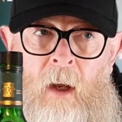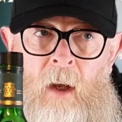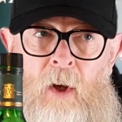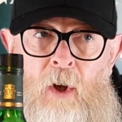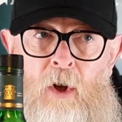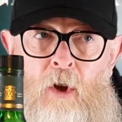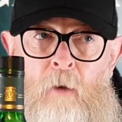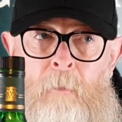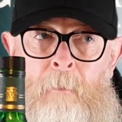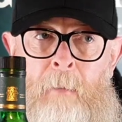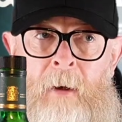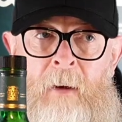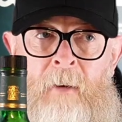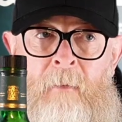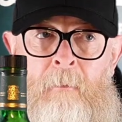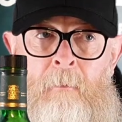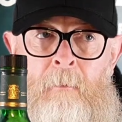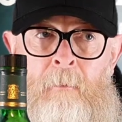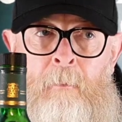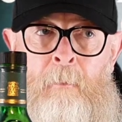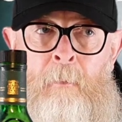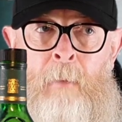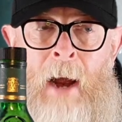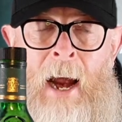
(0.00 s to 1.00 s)
You've been
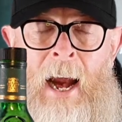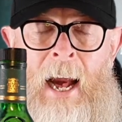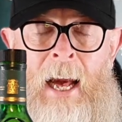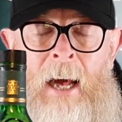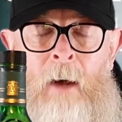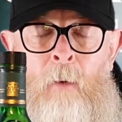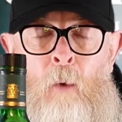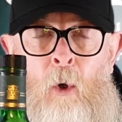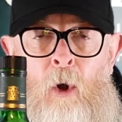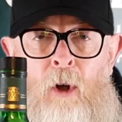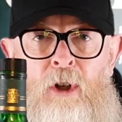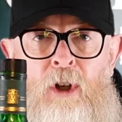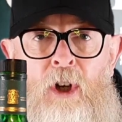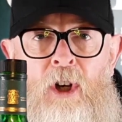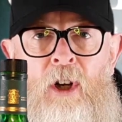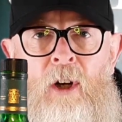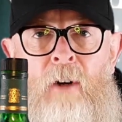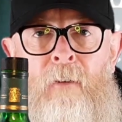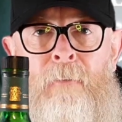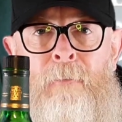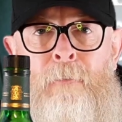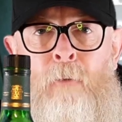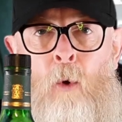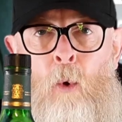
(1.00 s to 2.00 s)
buying what you
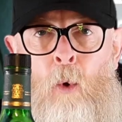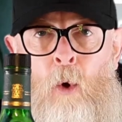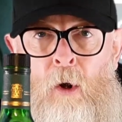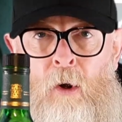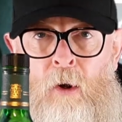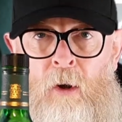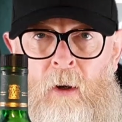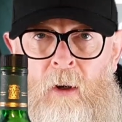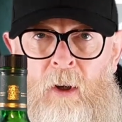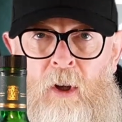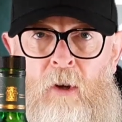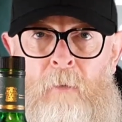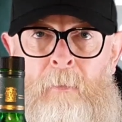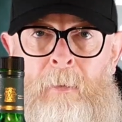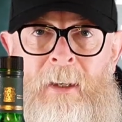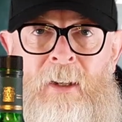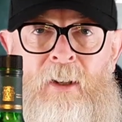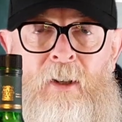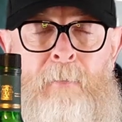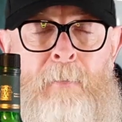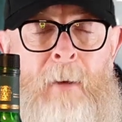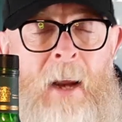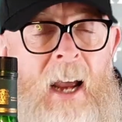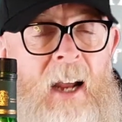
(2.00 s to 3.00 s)
can afford. You've
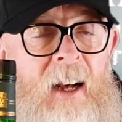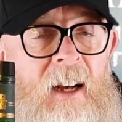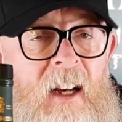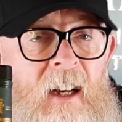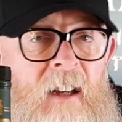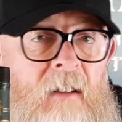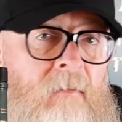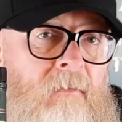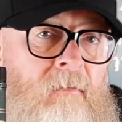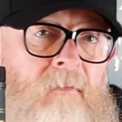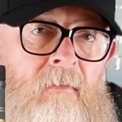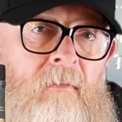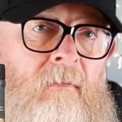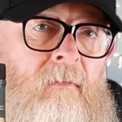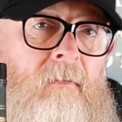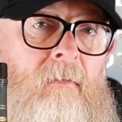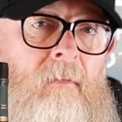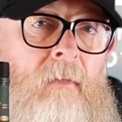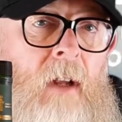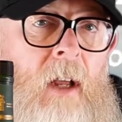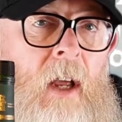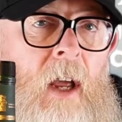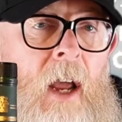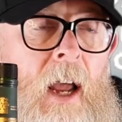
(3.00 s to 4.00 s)
been spending,
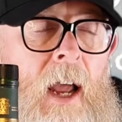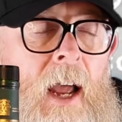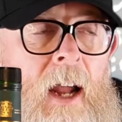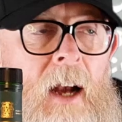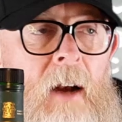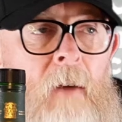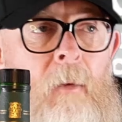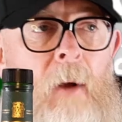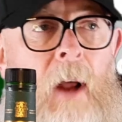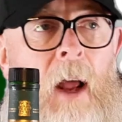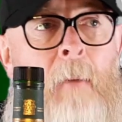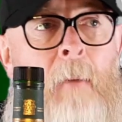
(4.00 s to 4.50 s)
and